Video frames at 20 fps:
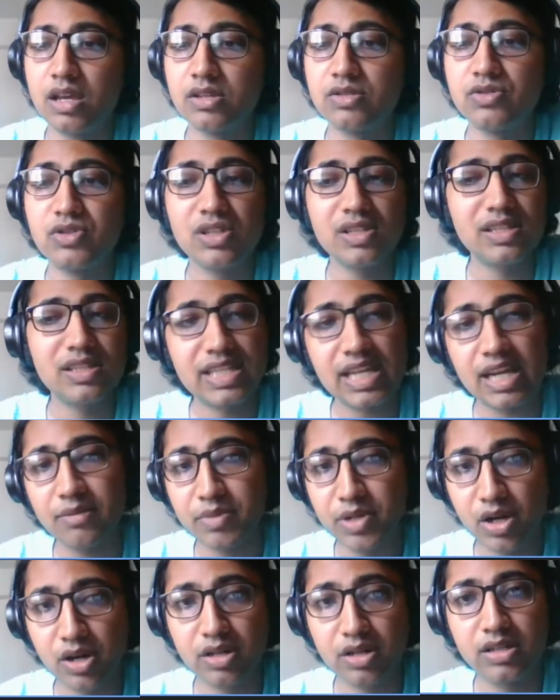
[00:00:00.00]
So just
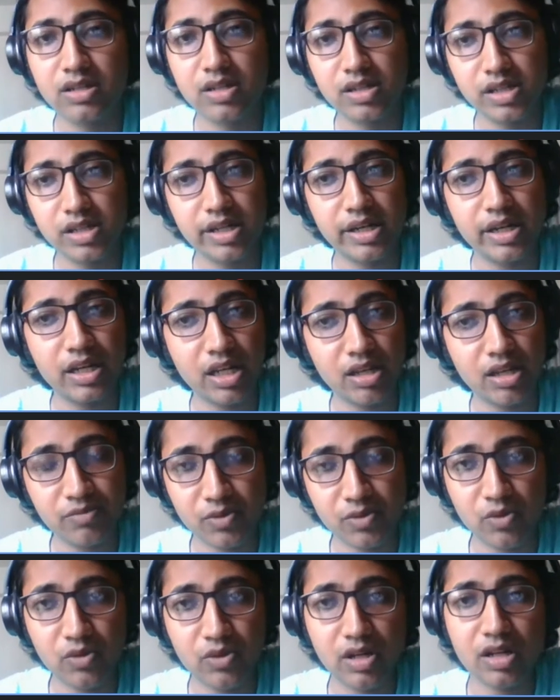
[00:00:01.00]
type doctoral training
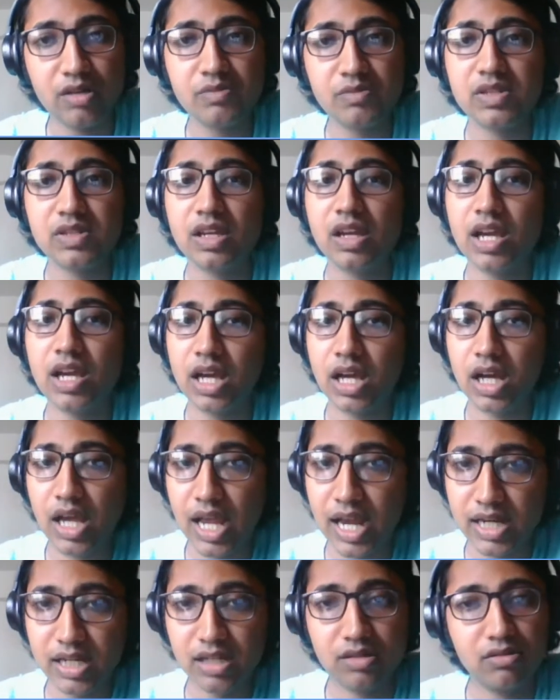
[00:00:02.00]
programs
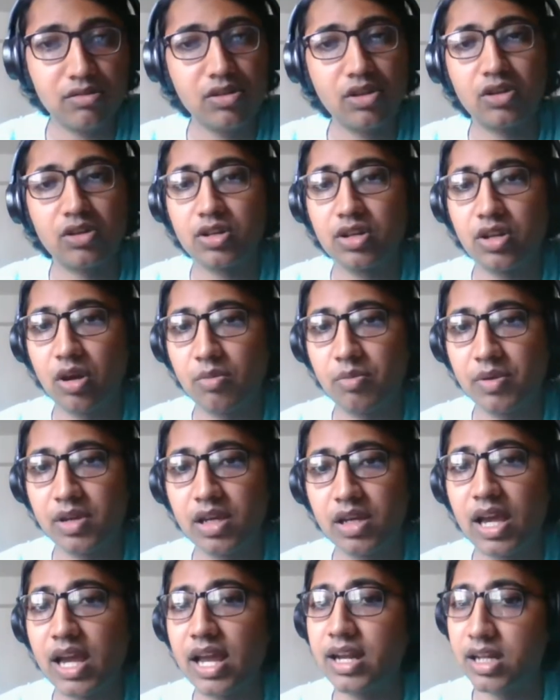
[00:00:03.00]
and your
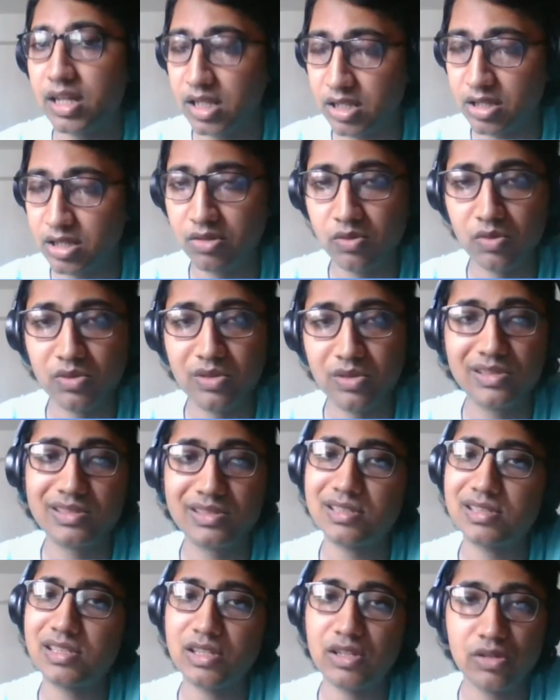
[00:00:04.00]
topic and in Google
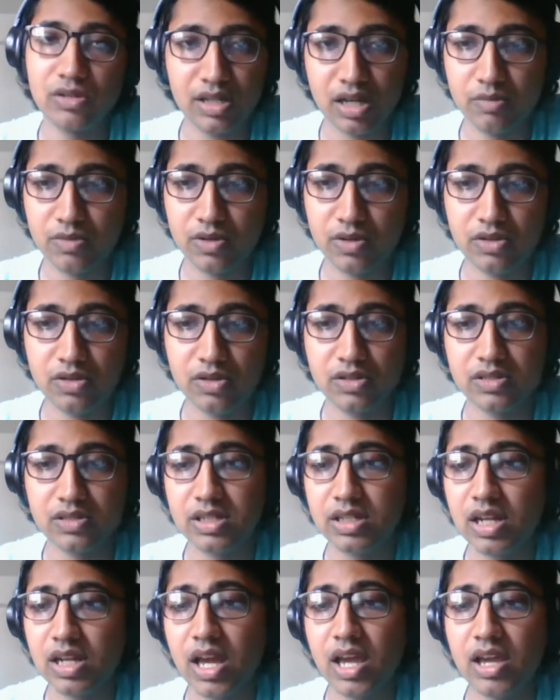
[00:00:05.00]
search, and you'll come across
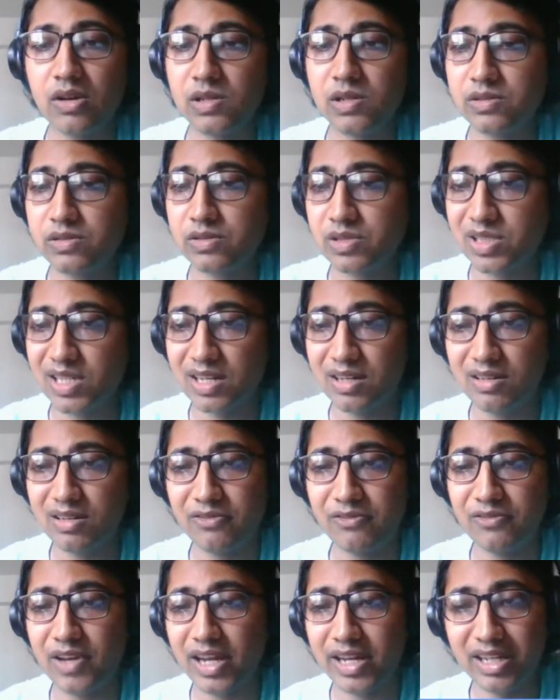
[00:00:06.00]
it. I also shared
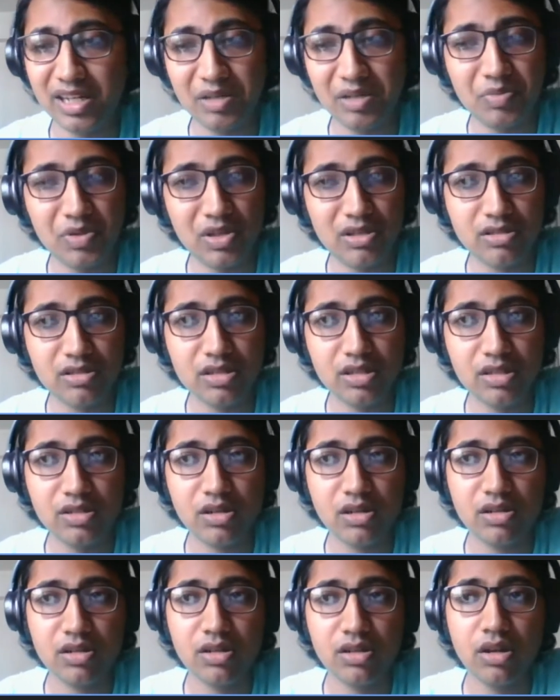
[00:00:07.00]

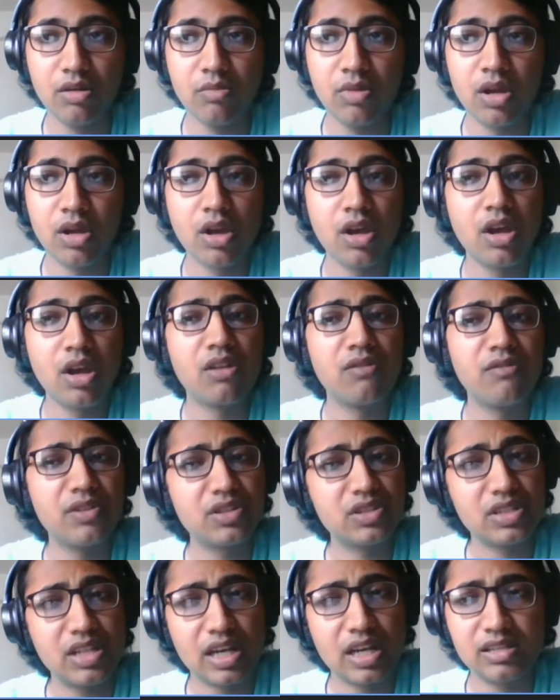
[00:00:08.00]
findaphd.com,
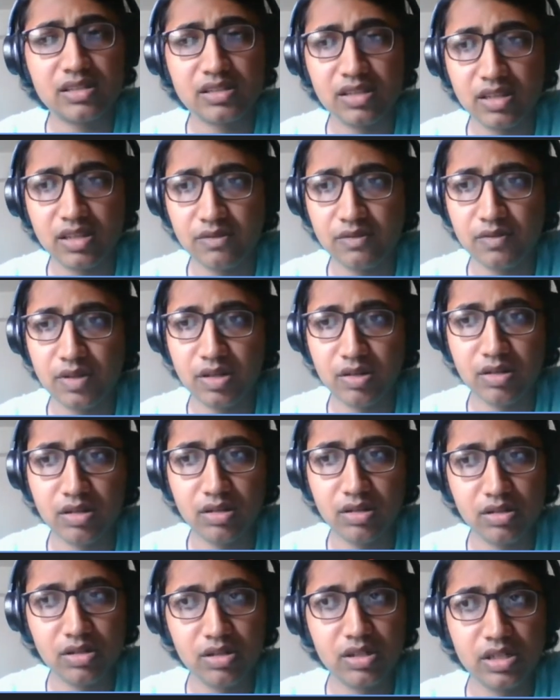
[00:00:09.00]
which does give a
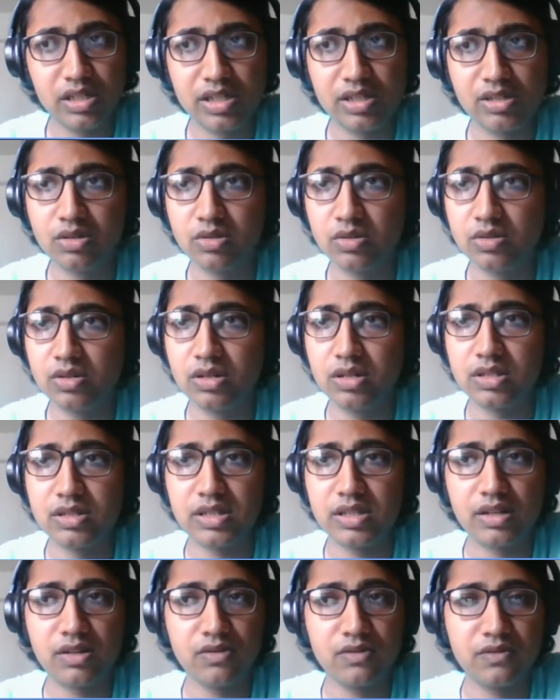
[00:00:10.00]
really good
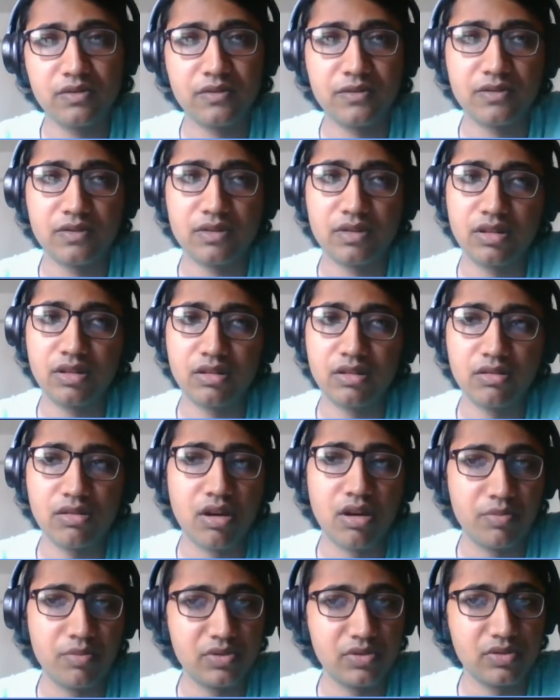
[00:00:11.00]
set of
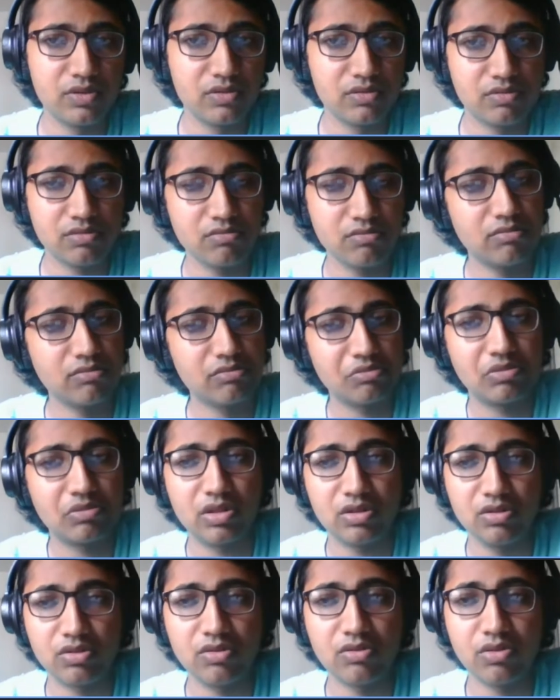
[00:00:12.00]
options
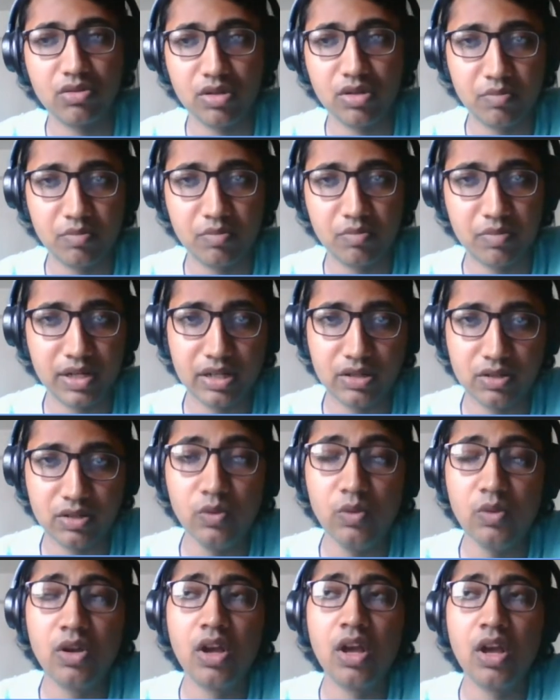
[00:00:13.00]
to
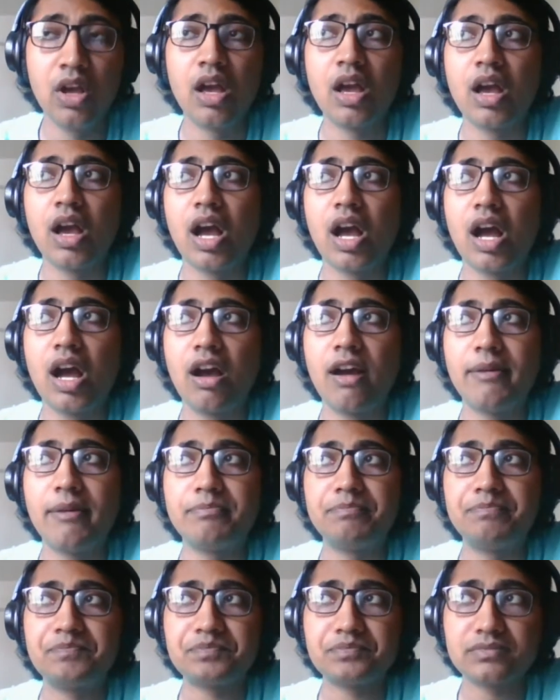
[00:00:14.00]
apply to.
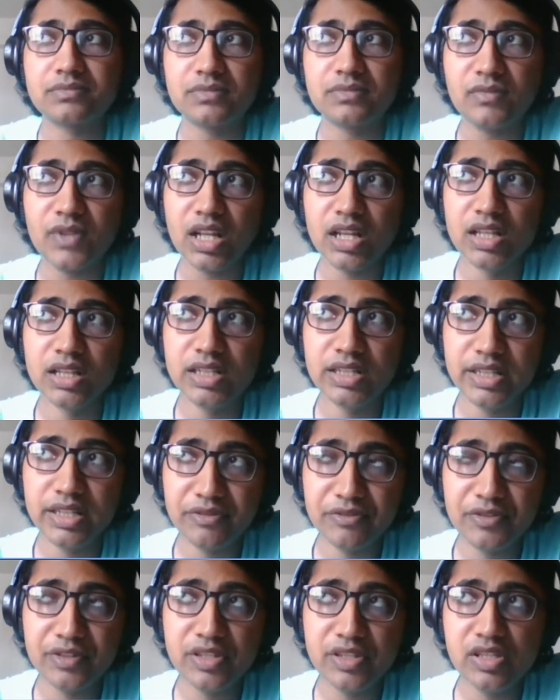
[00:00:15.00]
uh, the
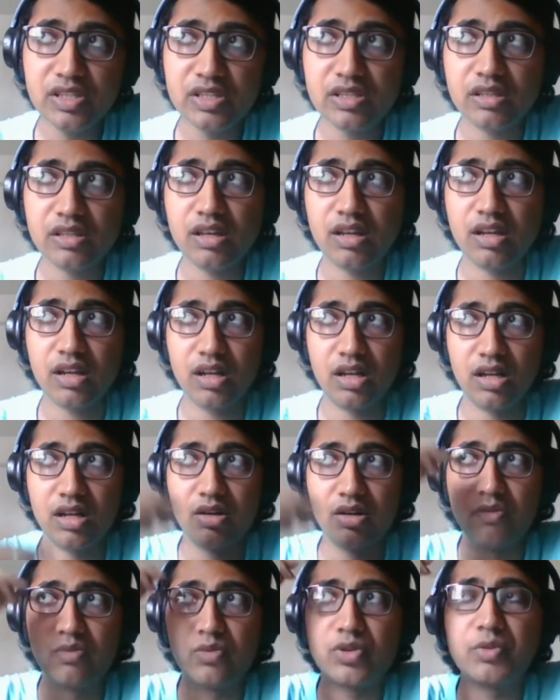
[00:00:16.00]
difference
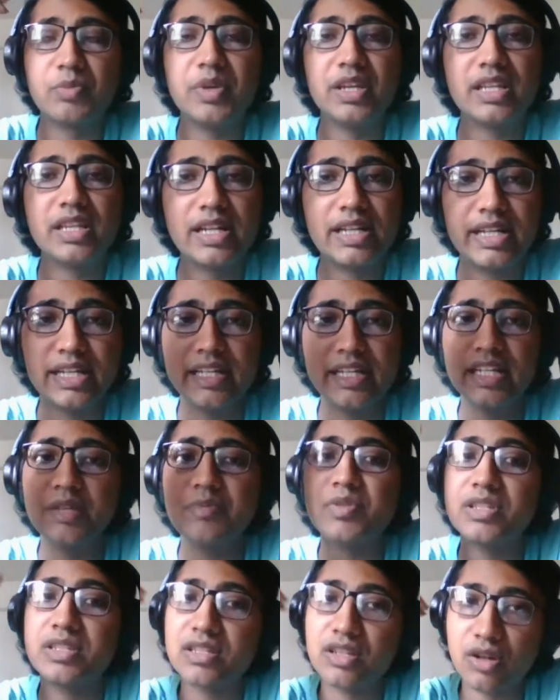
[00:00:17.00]
would be that
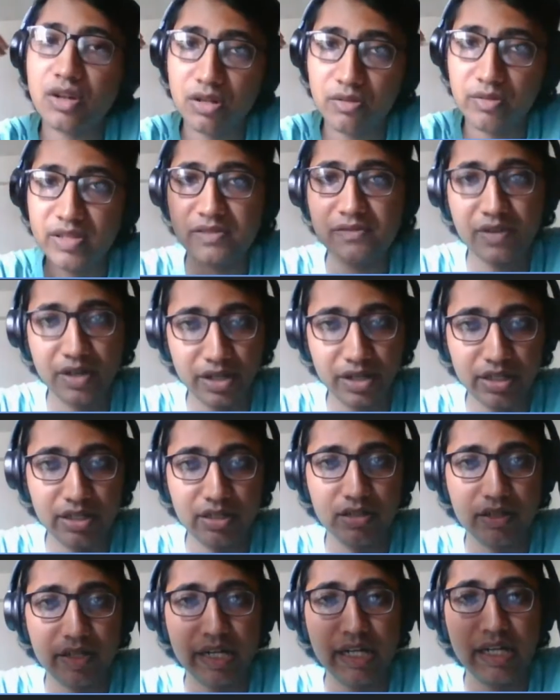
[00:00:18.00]
DTPs are always
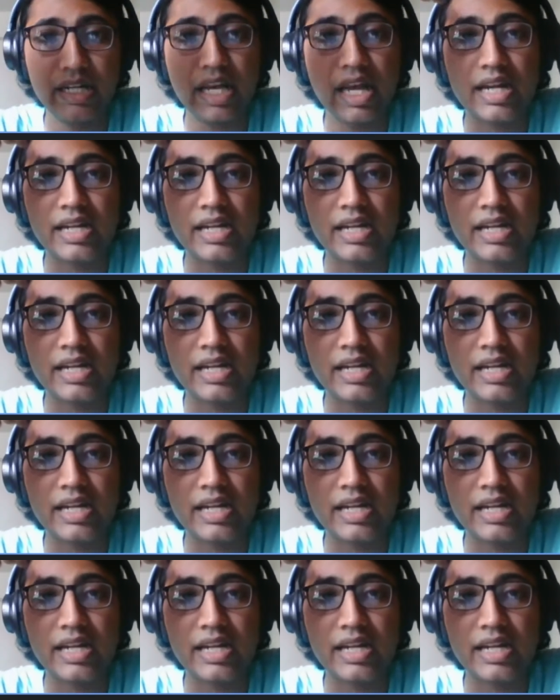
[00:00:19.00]
funded, right?